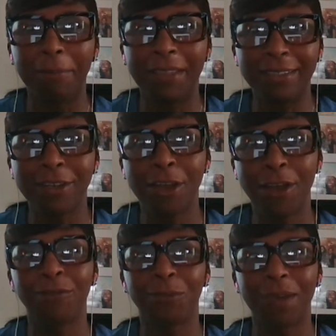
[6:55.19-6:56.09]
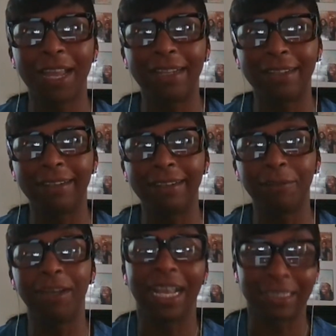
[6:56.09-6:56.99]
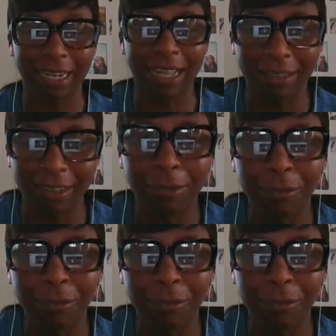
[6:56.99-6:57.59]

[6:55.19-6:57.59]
There's nerves when, as an athlete,